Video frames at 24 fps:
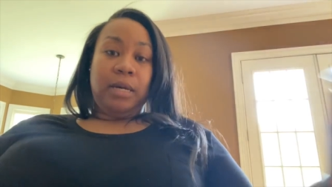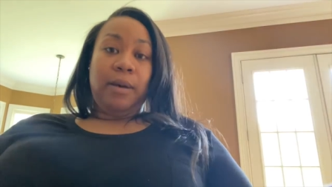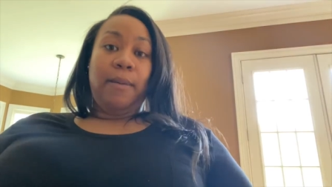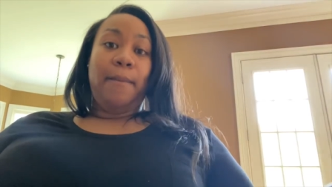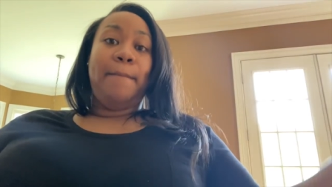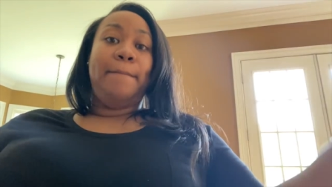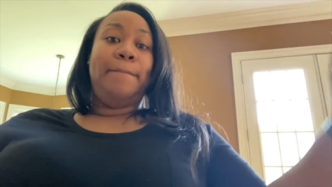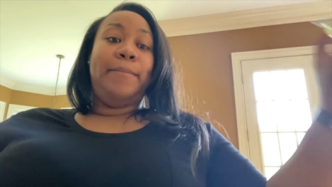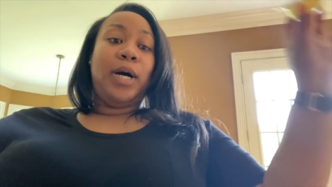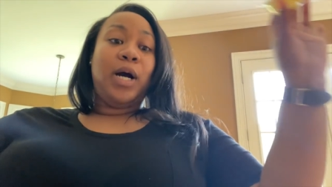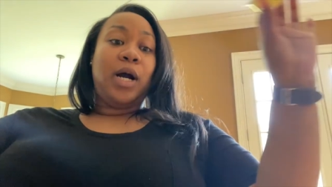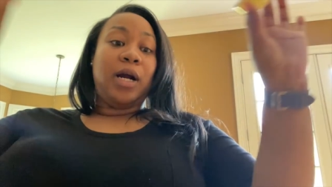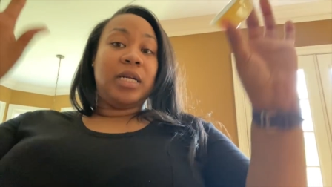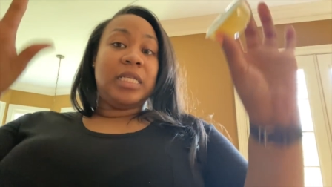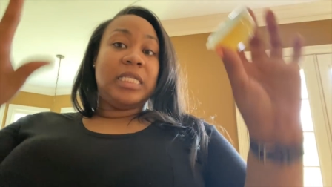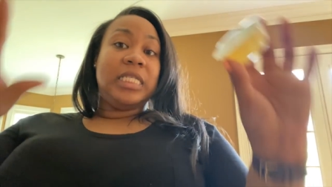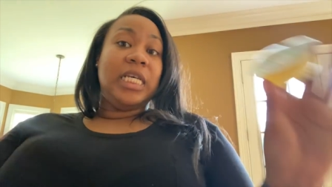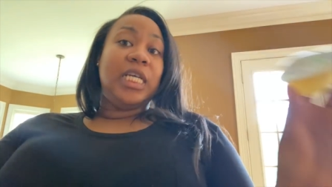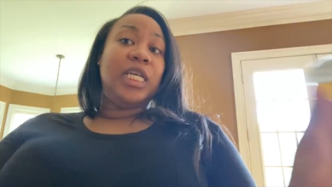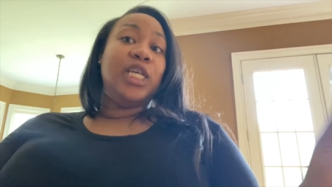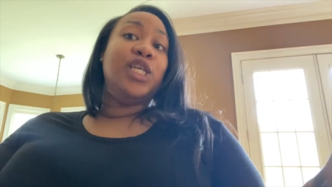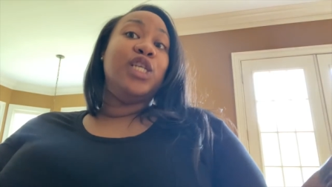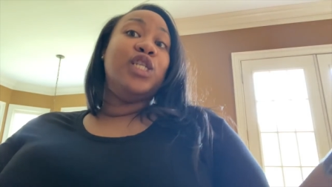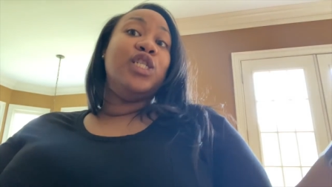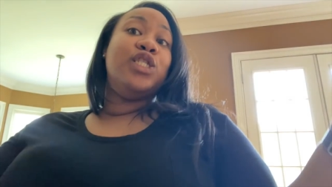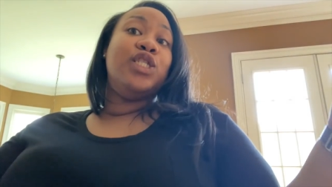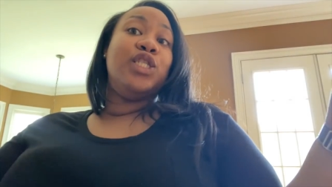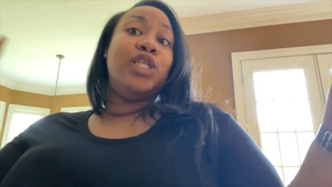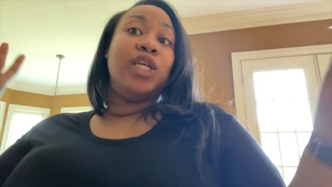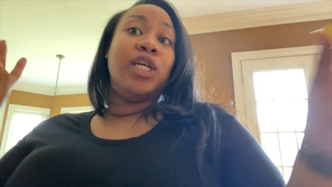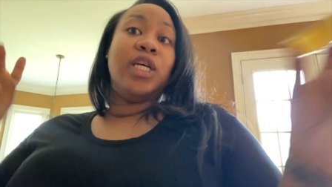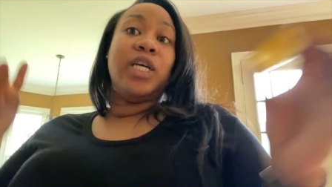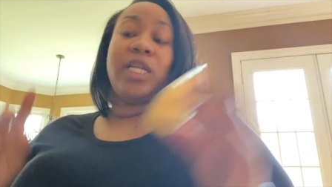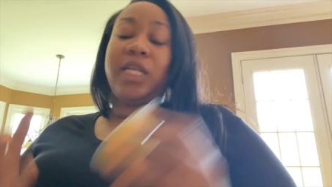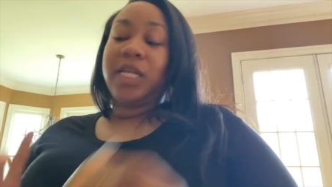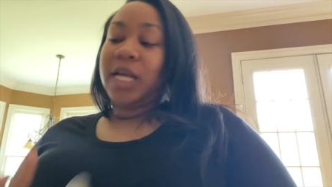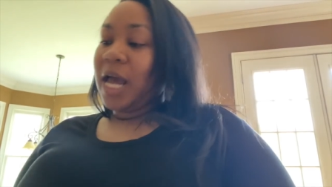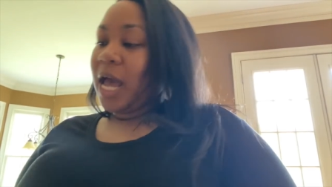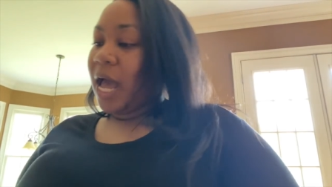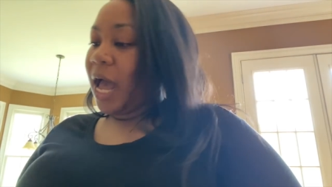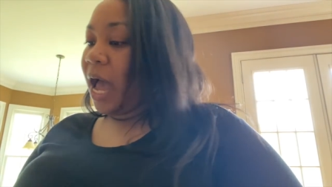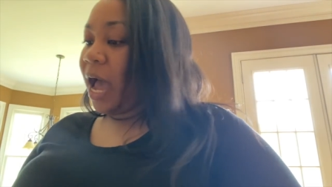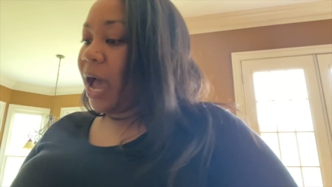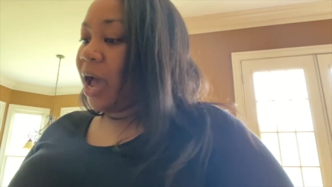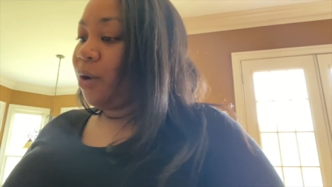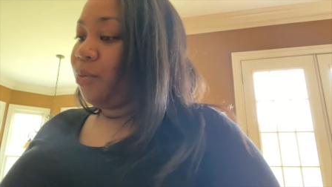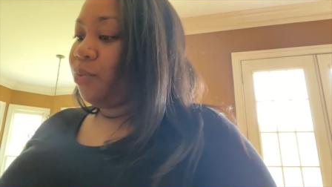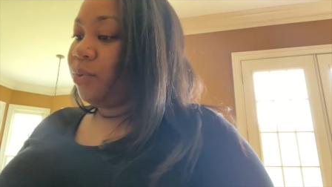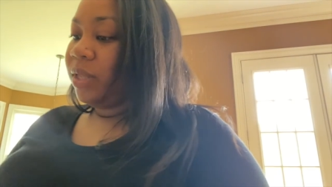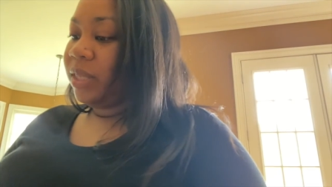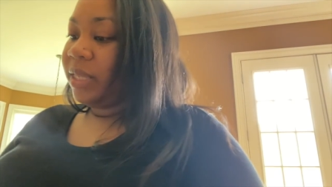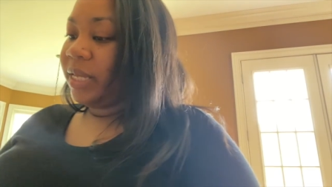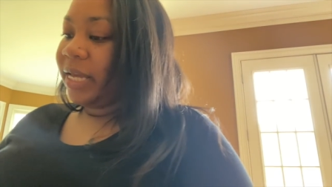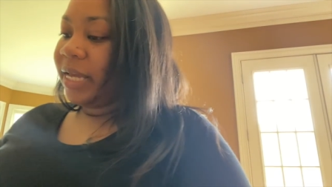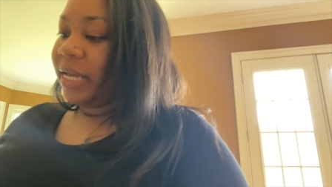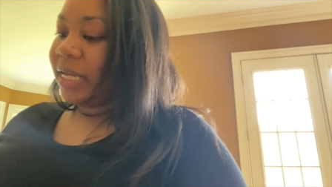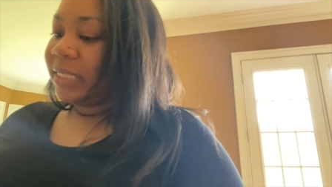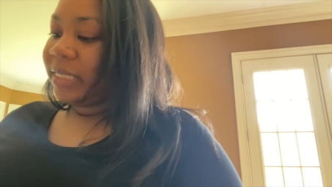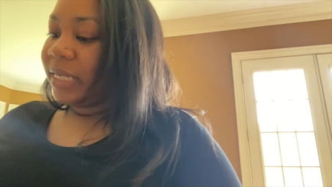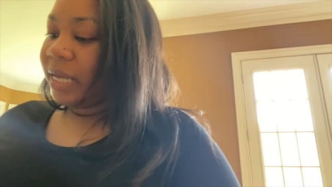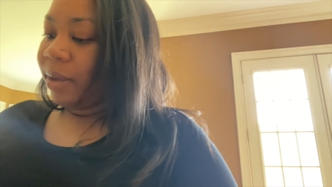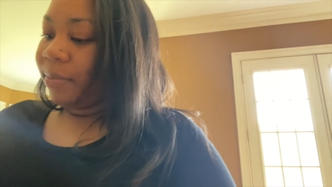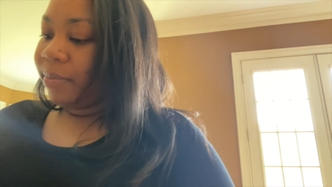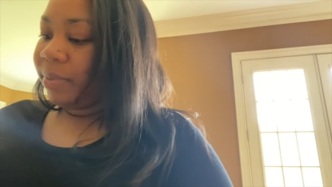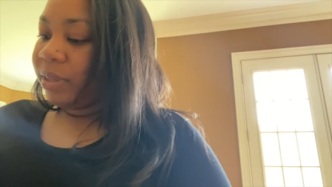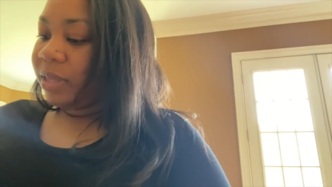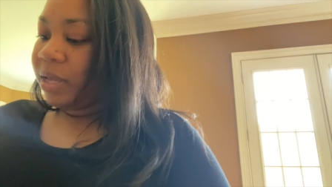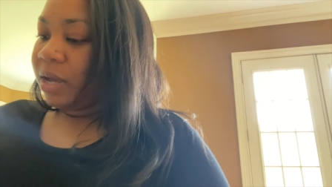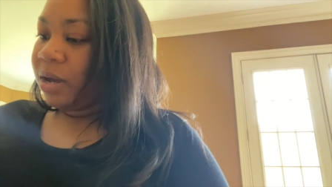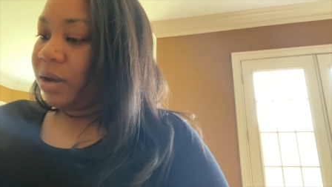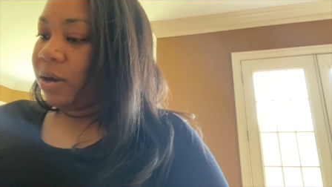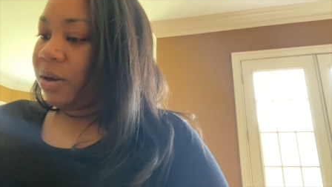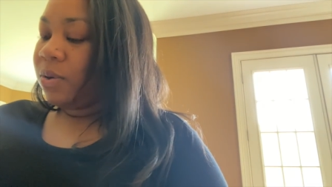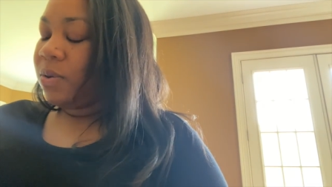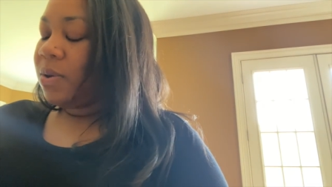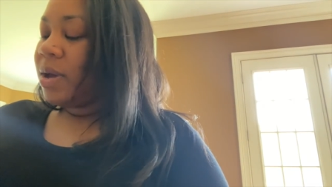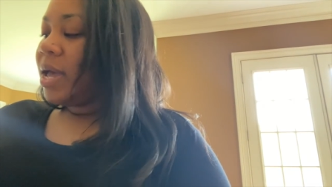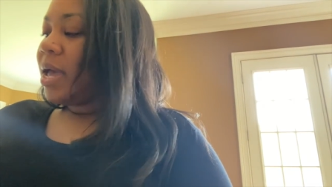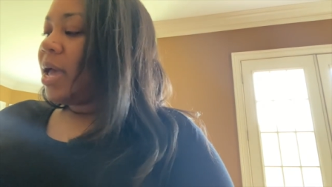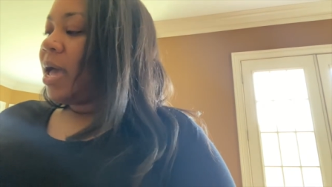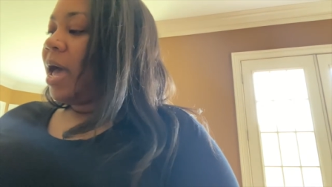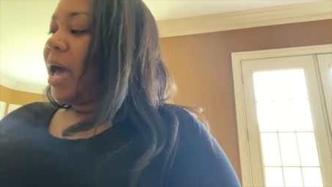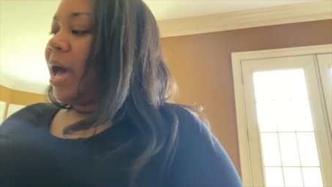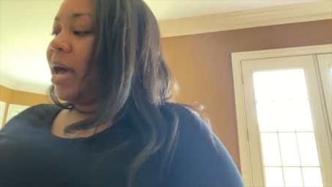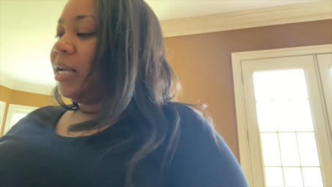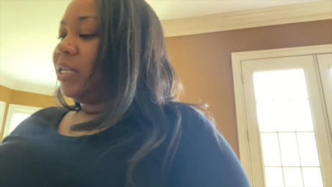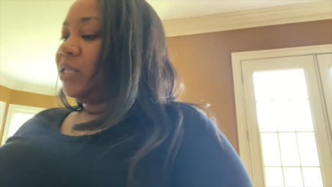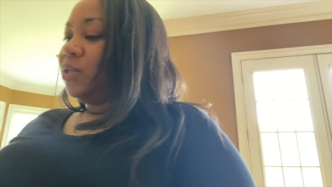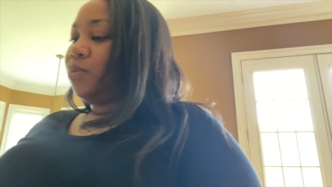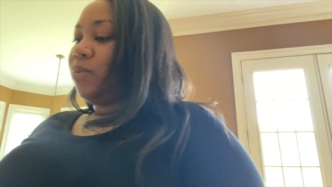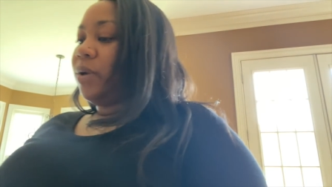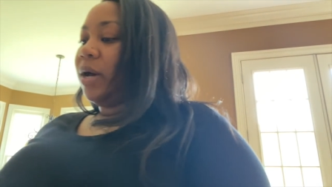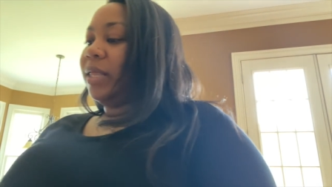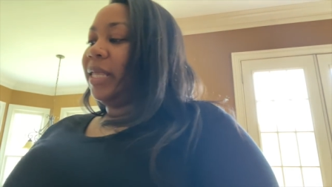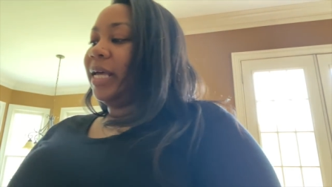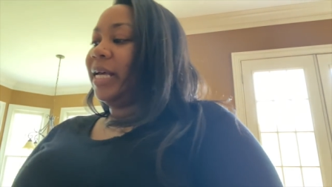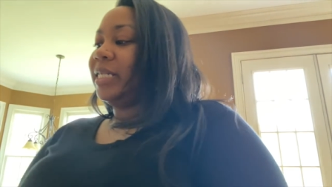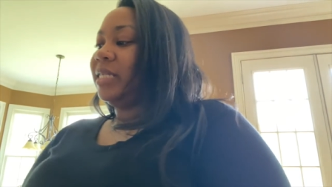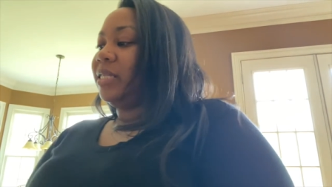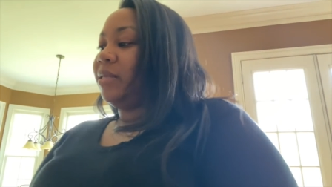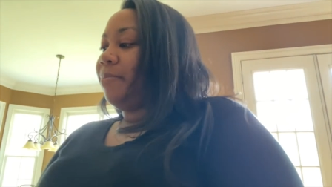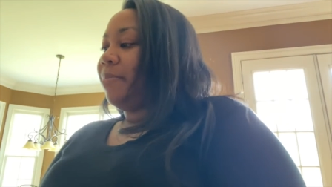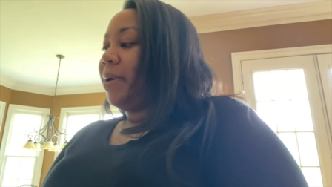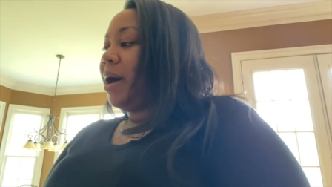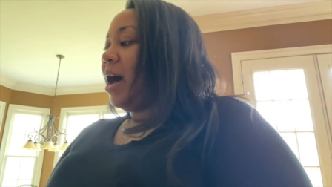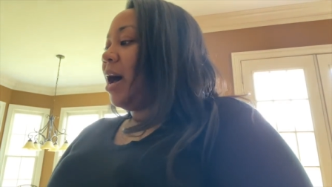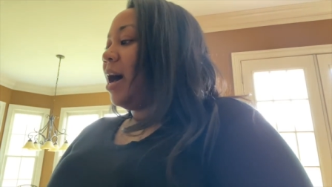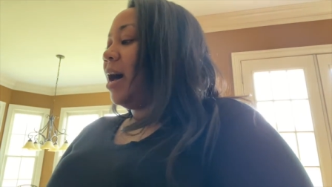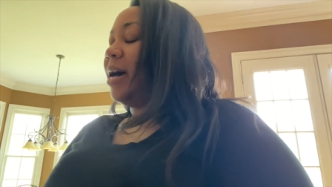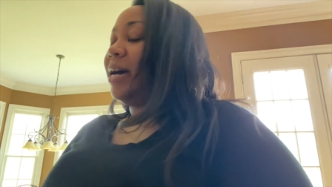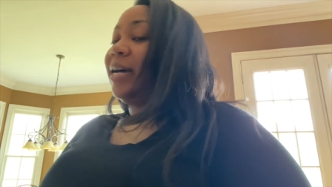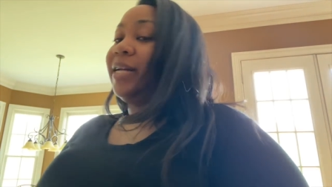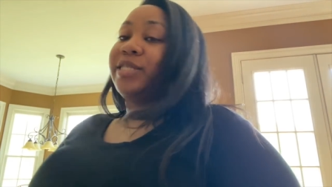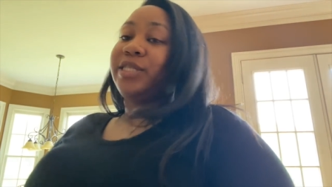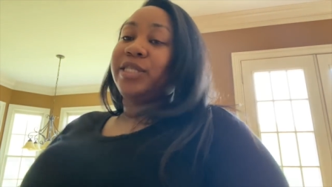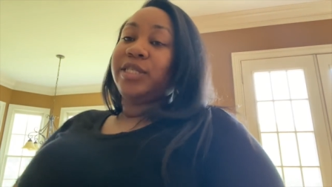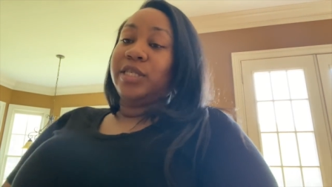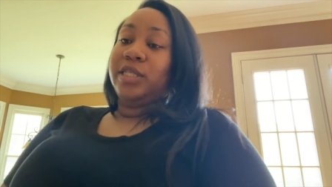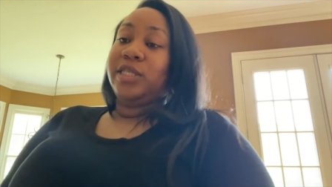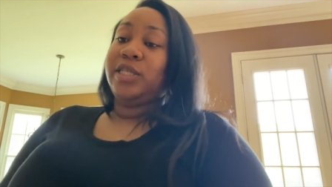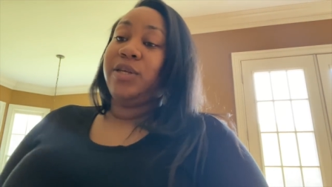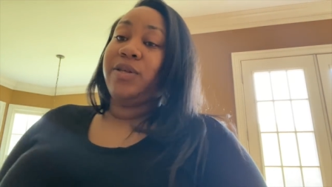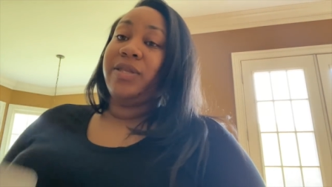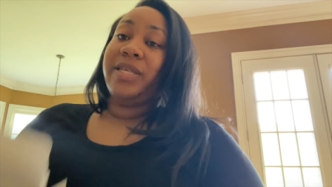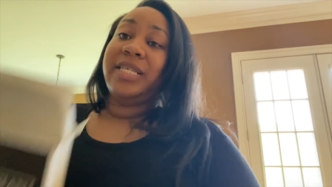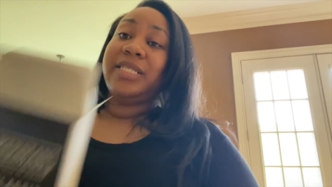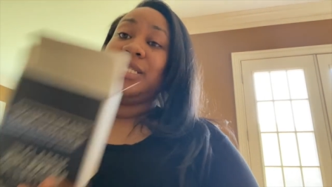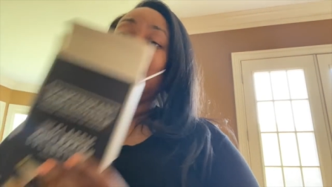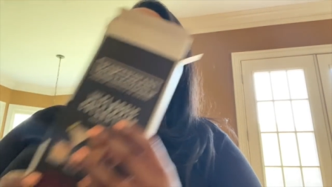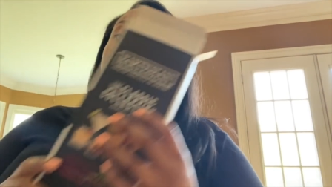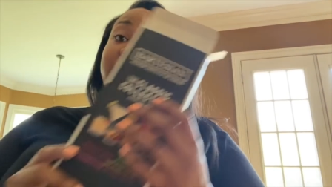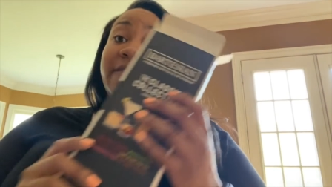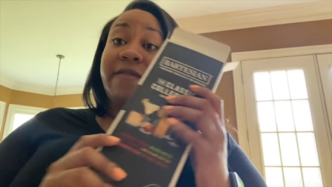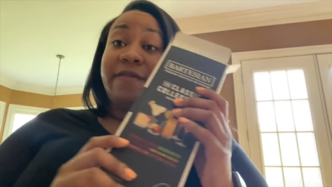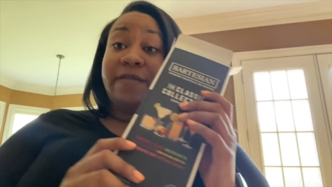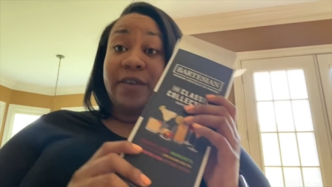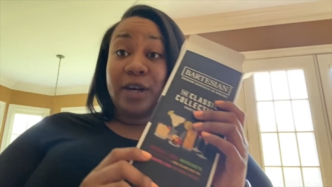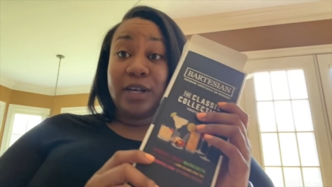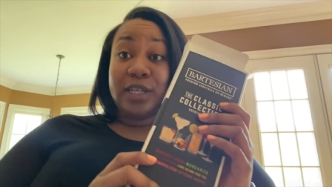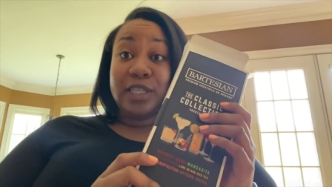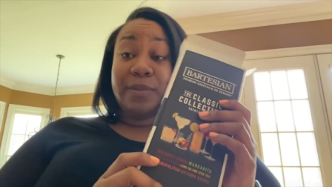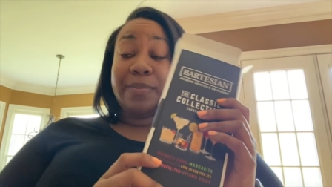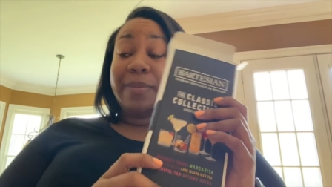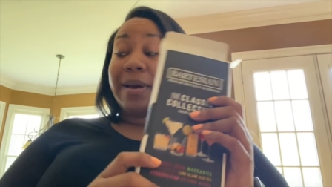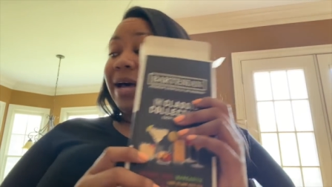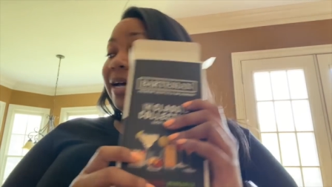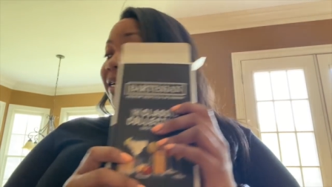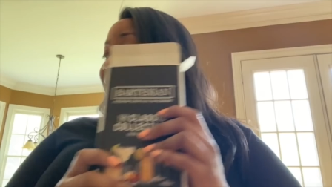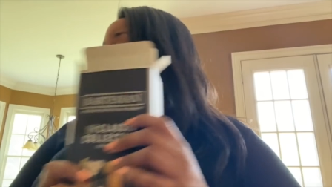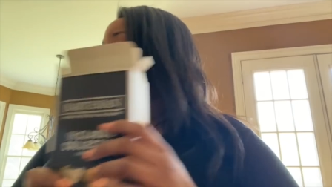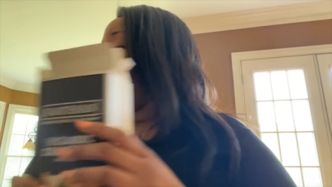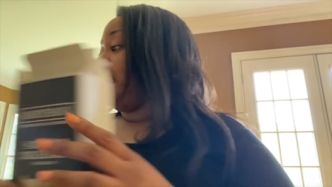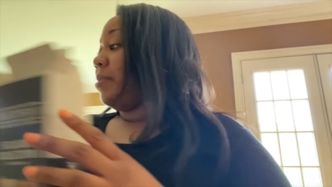Bartesian, I will link it down below, as well as the pods. So this is the first box of